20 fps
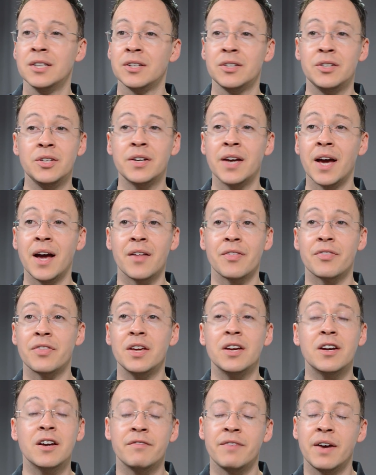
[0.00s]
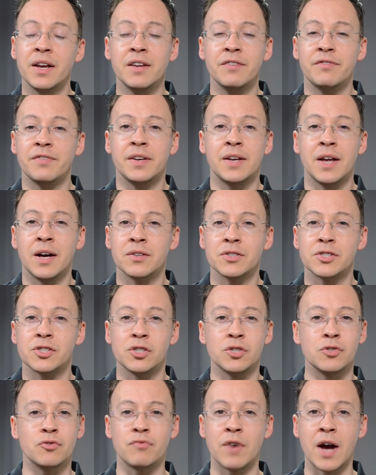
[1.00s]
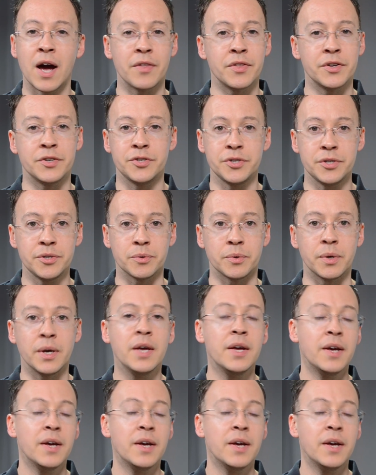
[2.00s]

you can't think of anything else you'd rather do.